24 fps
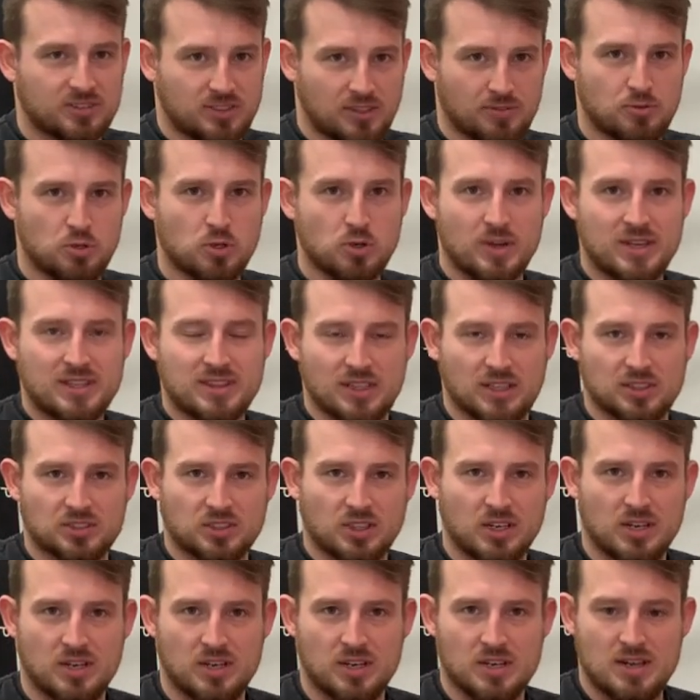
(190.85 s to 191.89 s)
If you go like this,
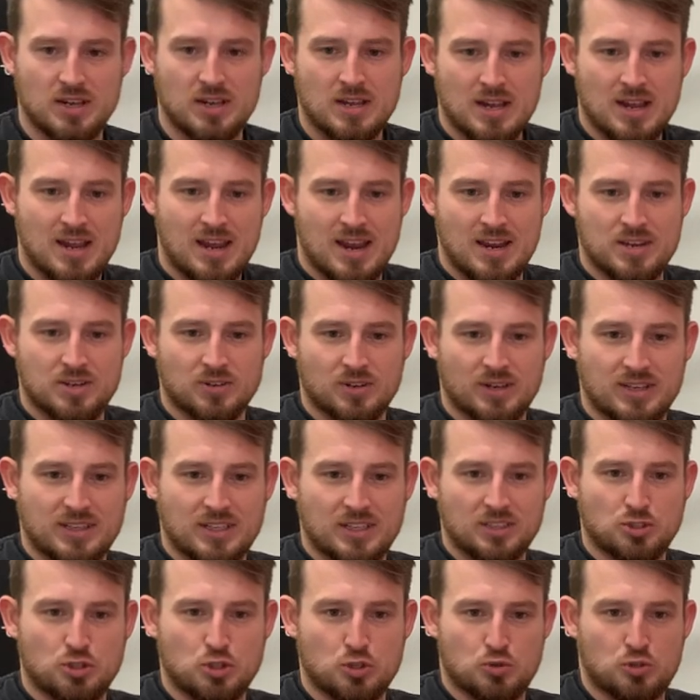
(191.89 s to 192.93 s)
and you go like
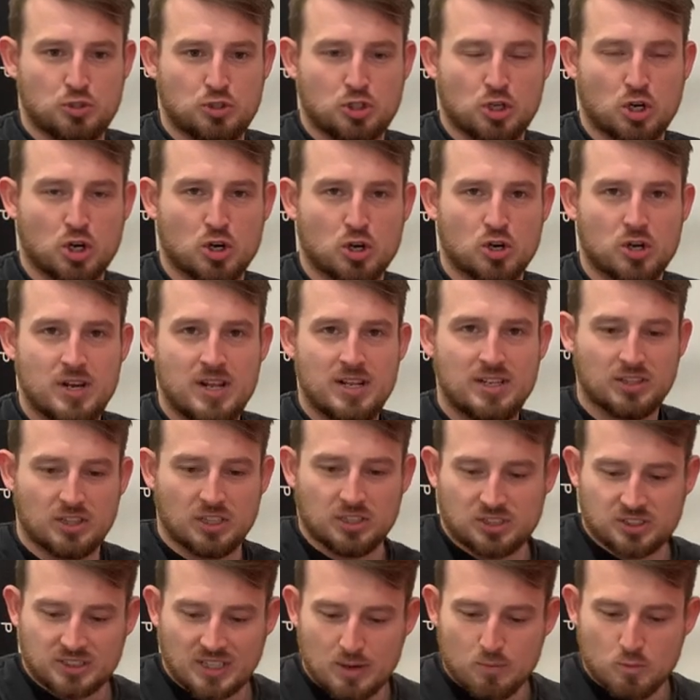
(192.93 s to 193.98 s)
this, and you turn it the
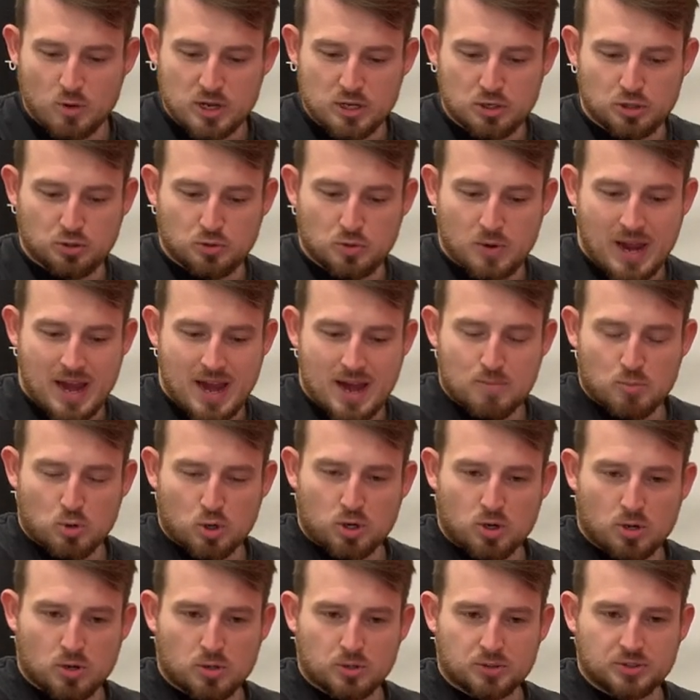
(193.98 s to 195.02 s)
same way you do hammer
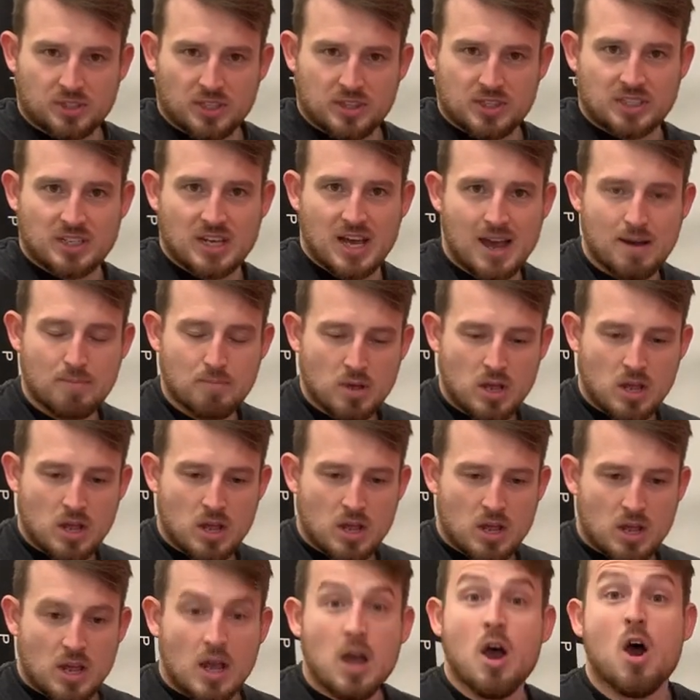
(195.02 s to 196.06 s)
curls at the top.
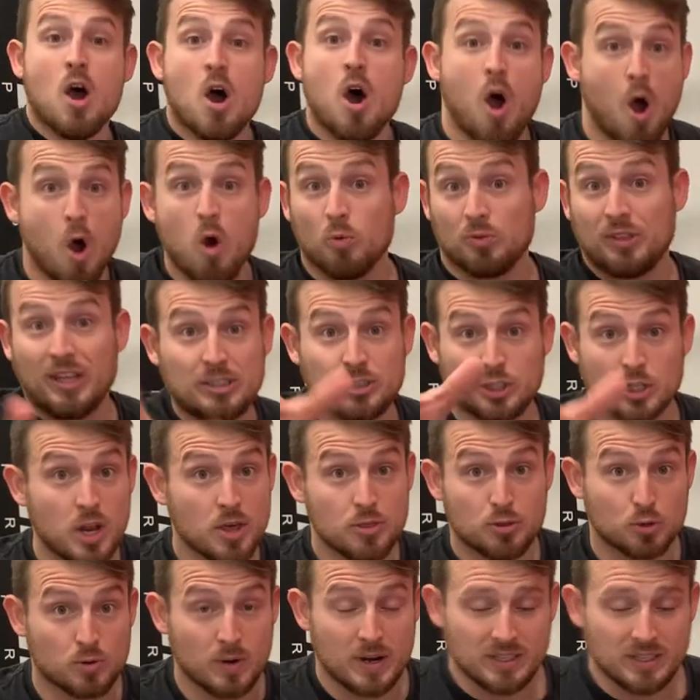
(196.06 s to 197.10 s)
Oh, that's another great